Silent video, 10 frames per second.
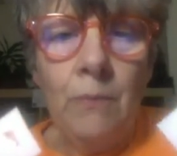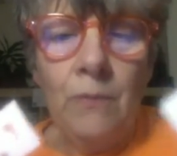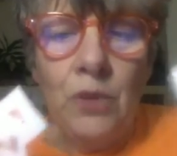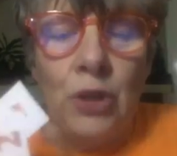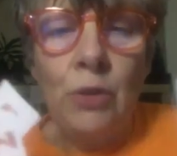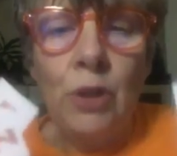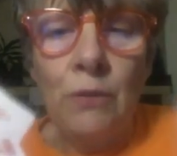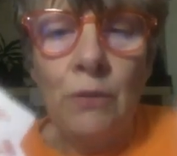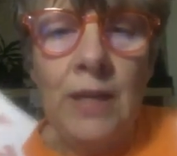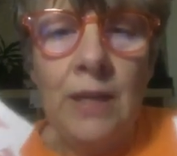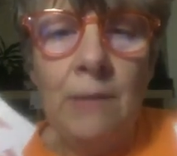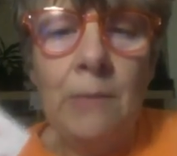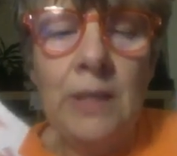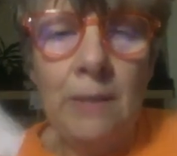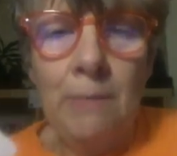choose 3
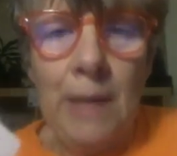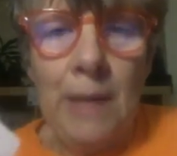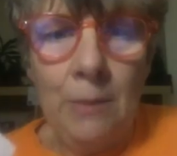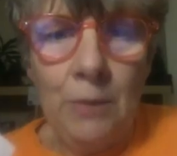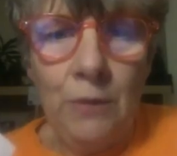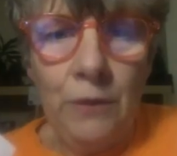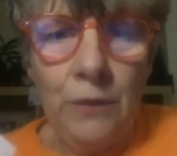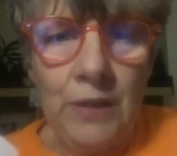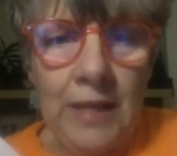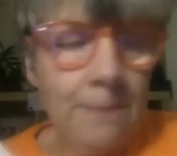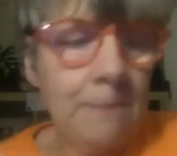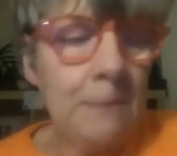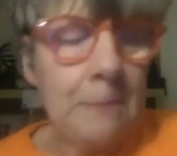numbers that make up to 15.